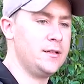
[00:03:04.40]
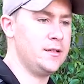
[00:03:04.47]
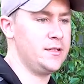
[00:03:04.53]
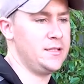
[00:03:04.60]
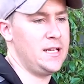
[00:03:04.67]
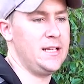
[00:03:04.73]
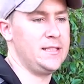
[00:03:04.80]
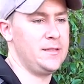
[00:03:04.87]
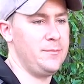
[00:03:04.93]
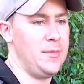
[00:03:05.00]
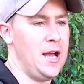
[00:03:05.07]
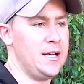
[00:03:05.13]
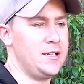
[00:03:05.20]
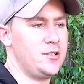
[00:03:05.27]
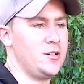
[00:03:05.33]
You take the
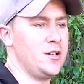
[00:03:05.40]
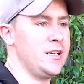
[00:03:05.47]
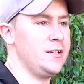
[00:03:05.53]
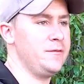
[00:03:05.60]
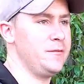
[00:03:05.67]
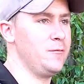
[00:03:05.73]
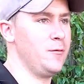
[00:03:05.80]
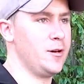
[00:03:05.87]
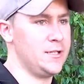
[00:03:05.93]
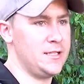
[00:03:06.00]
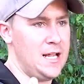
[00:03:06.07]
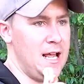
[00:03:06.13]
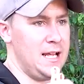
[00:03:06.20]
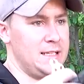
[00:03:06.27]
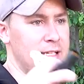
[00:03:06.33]
battery, if you wanted
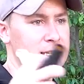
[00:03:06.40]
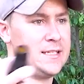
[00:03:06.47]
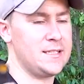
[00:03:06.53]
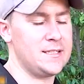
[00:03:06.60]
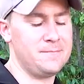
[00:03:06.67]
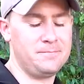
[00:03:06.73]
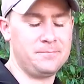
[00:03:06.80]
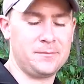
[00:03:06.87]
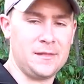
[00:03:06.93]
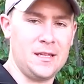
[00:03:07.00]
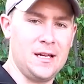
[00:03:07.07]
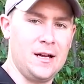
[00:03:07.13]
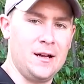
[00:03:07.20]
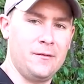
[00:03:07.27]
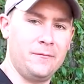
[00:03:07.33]
to hang these
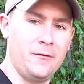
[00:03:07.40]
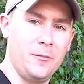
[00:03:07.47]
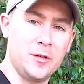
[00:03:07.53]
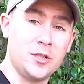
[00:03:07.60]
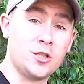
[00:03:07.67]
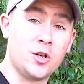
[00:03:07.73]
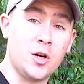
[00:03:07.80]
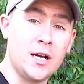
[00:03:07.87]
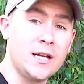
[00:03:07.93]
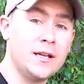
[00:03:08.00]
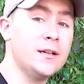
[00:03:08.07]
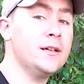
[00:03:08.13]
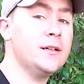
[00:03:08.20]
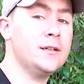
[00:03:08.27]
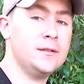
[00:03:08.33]
from a tree
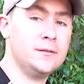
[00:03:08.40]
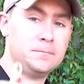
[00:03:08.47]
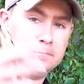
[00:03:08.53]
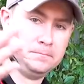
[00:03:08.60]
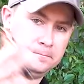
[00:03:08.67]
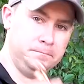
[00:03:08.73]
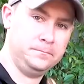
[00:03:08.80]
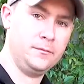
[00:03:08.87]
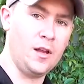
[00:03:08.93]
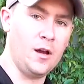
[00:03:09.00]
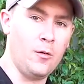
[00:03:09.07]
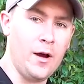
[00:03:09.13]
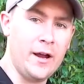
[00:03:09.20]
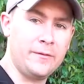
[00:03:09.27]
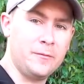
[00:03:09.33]

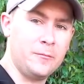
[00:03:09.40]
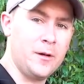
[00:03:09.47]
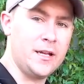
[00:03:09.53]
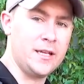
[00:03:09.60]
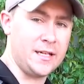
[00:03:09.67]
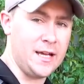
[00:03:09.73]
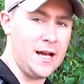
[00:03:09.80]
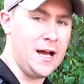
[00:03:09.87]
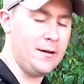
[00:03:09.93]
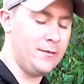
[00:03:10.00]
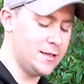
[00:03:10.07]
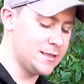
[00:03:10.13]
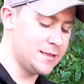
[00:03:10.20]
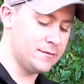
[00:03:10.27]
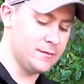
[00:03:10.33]
away from where your car
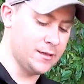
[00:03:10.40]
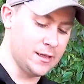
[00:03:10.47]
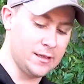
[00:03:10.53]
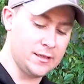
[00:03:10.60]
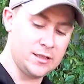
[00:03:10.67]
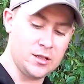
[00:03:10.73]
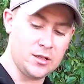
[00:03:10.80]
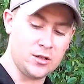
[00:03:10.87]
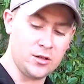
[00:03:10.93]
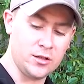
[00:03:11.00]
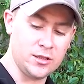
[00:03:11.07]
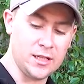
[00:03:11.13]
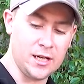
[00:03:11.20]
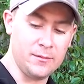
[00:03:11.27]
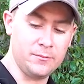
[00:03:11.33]
is, you
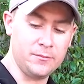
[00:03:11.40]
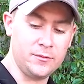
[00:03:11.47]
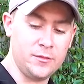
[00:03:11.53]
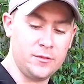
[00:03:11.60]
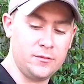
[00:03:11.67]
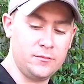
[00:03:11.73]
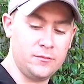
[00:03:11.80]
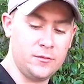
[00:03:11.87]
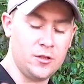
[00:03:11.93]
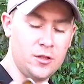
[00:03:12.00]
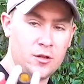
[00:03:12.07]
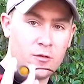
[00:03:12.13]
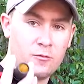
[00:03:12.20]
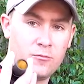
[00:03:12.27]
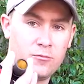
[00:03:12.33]
could
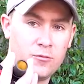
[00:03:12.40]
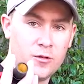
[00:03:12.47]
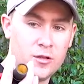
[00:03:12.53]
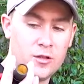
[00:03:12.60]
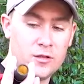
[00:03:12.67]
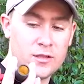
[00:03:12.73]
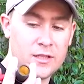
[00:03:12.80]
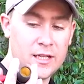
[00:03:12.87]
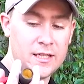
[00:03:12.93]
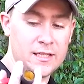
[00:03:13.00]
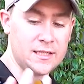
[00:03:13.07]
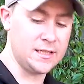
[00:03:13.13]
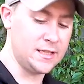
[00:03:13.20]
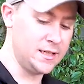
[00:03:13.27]
use these.